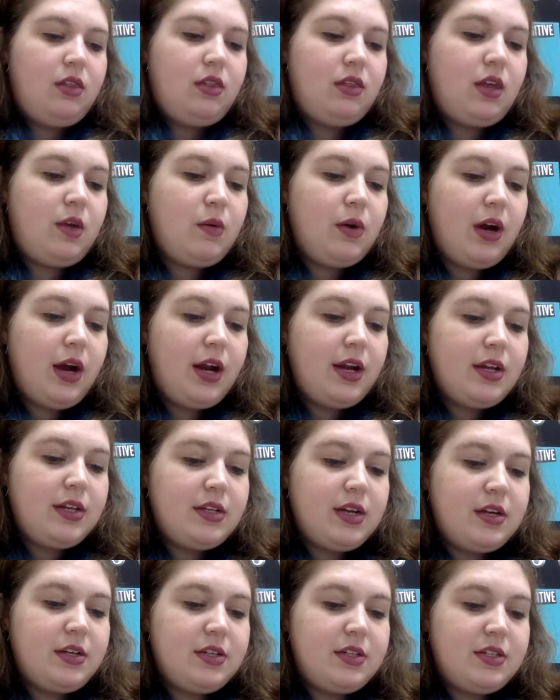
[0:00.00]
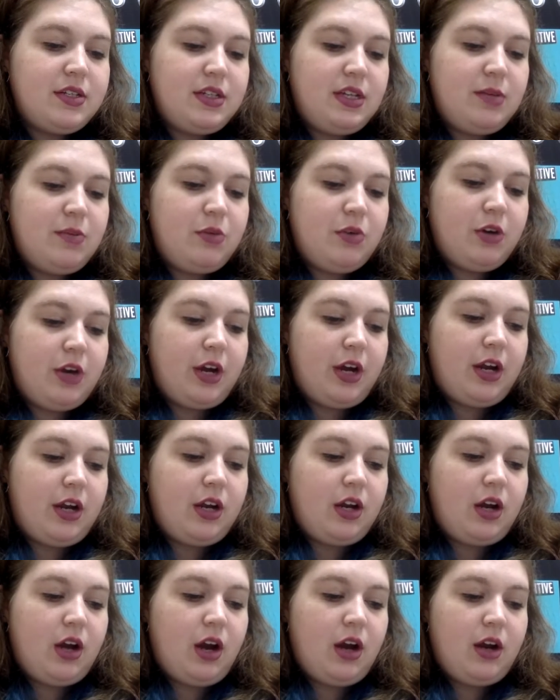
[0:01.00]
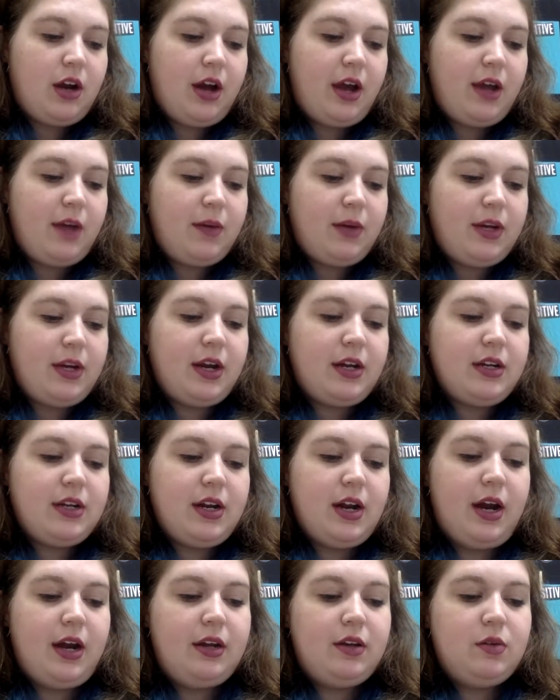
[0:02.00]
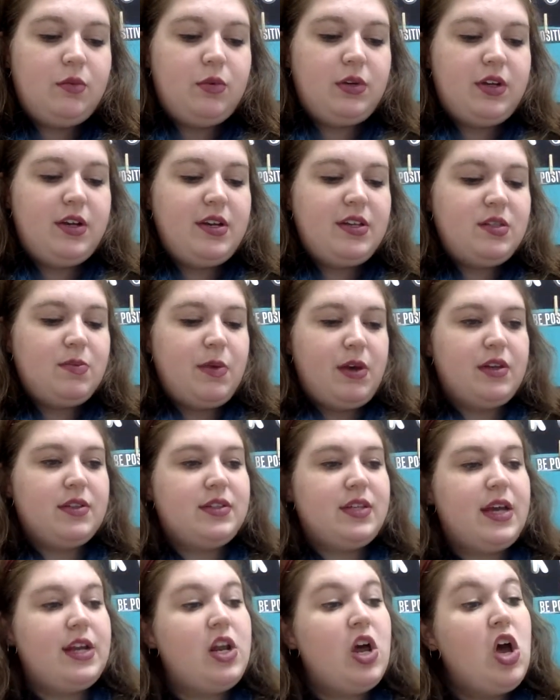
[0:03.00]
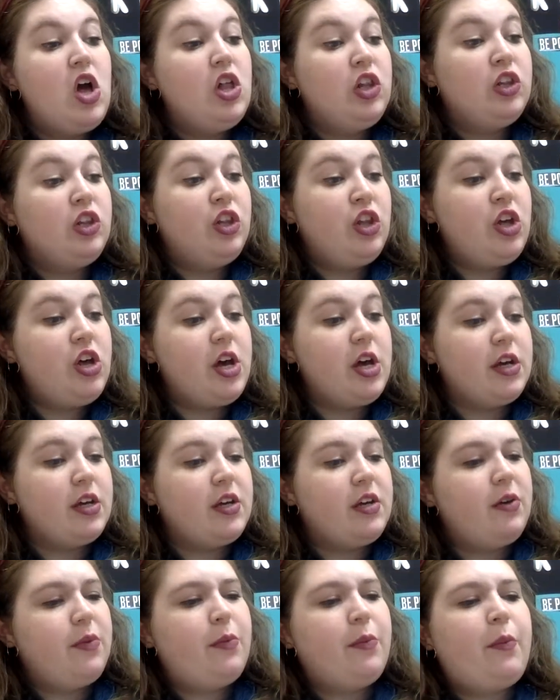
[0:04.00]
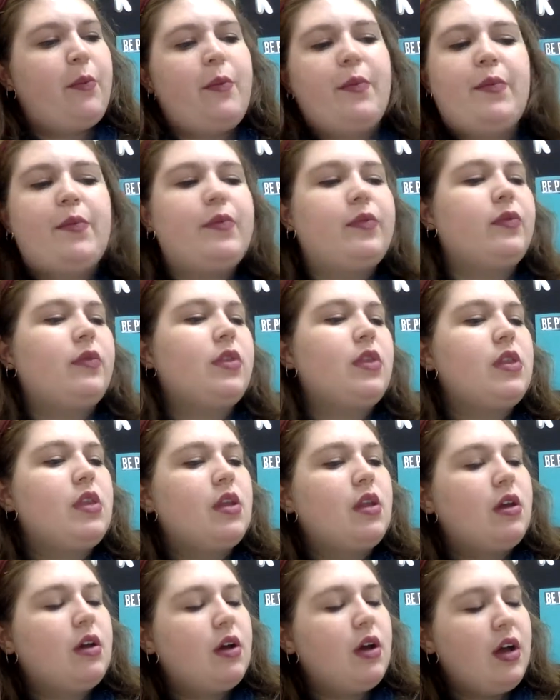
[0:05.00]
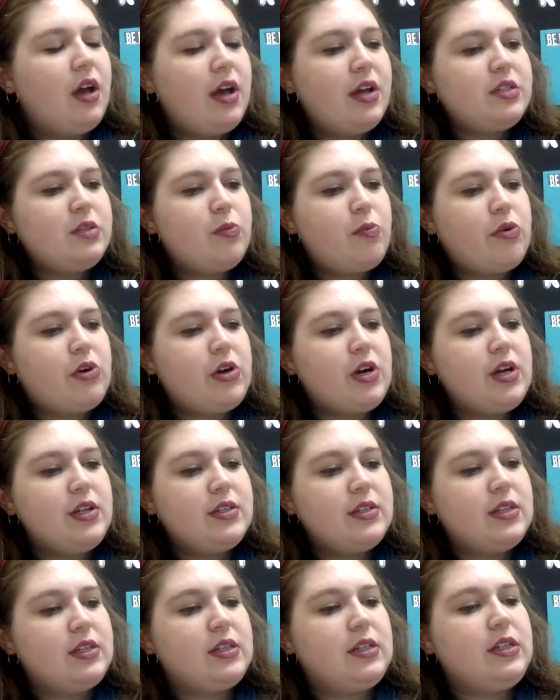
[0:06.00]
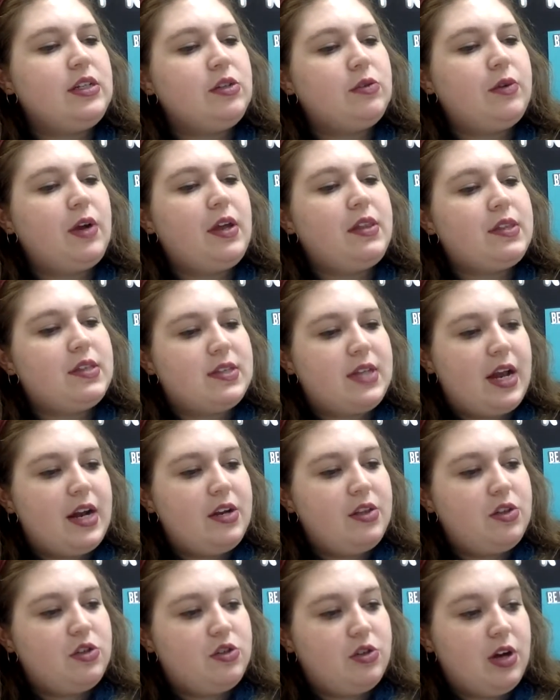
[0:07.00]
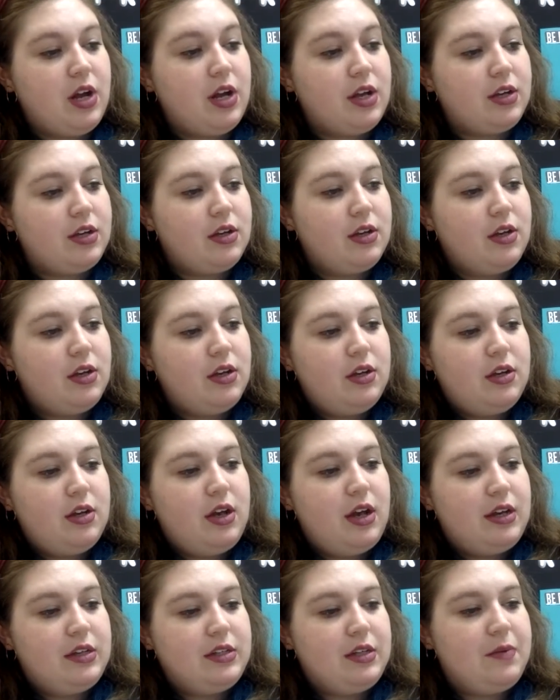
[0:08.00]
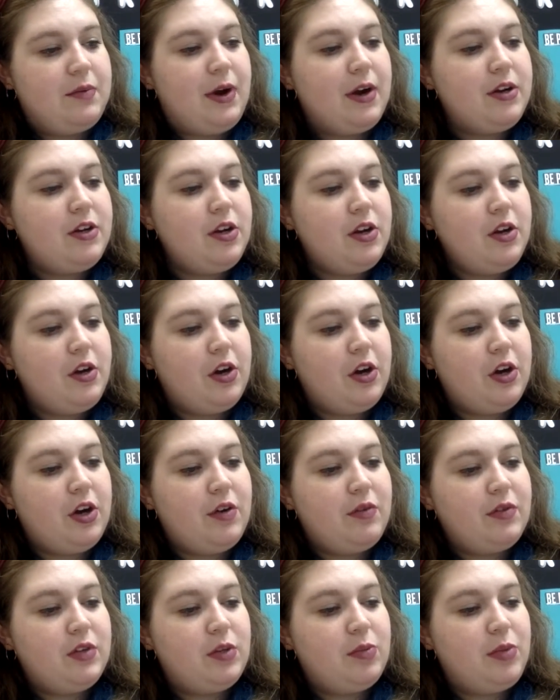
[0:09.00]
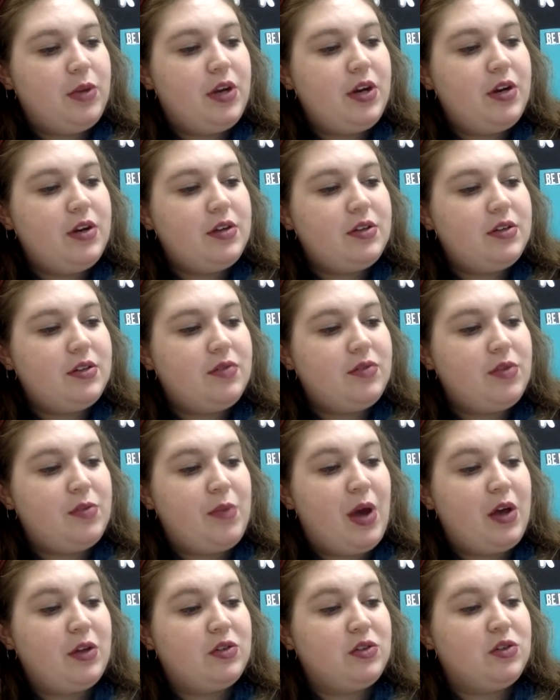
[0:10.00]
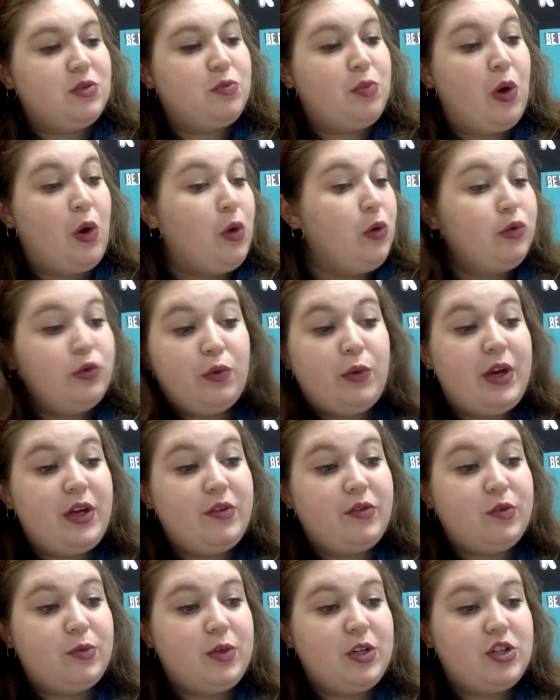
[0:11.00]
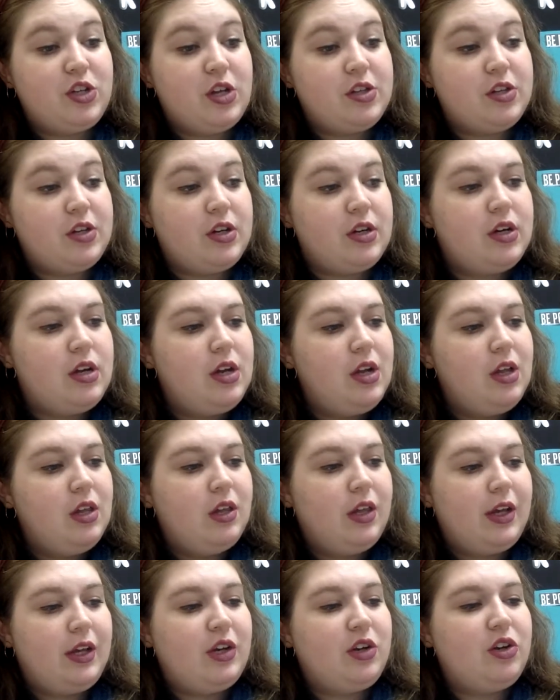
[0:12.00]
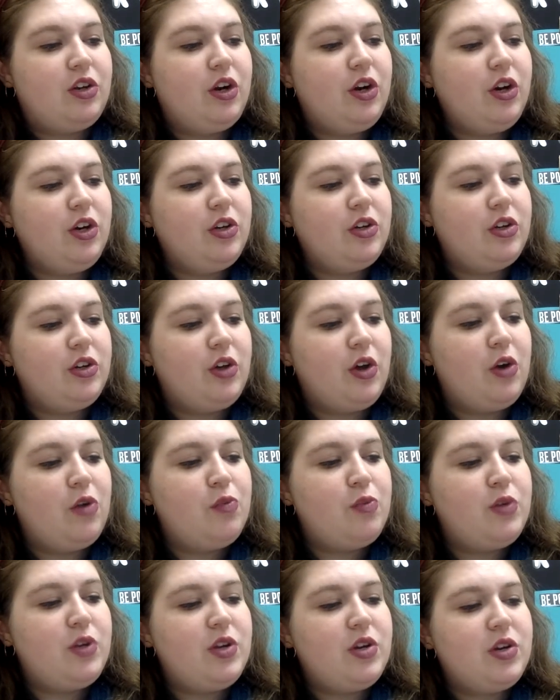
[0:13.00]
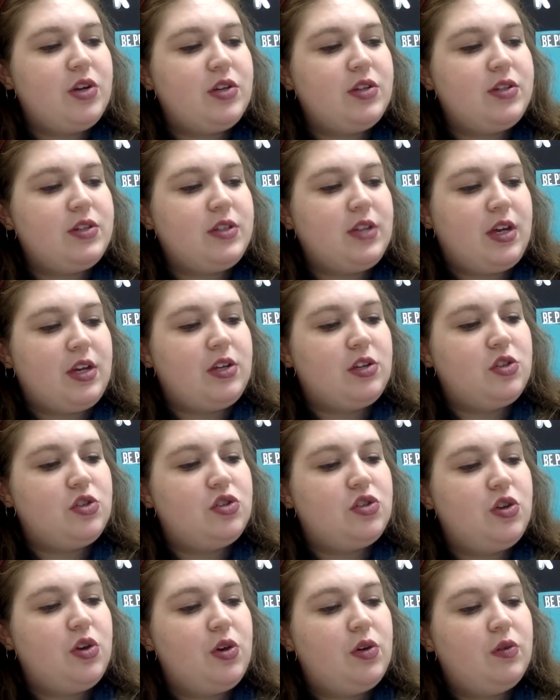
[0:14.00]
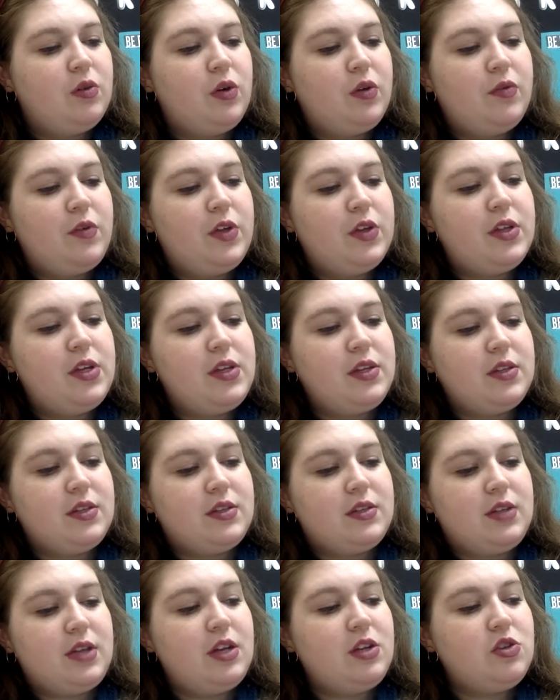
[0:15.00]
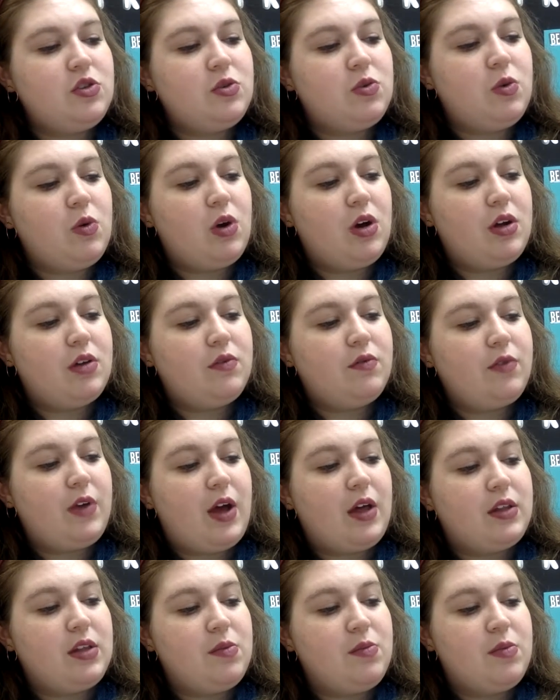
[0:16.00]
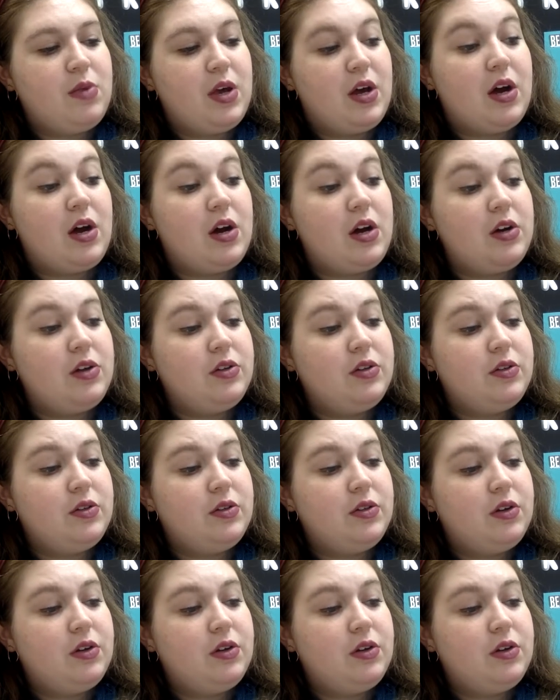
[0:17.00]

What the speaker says: They were headed down a steep grade on Highway 99 when Isabel said, "Look!" Esperanza leaned around the side of the truck. As they rounded a curve, it appeared as if the mountains pulled away from each other, like a curtain opening on a stage, revealing the San Joaquin Valley beyond.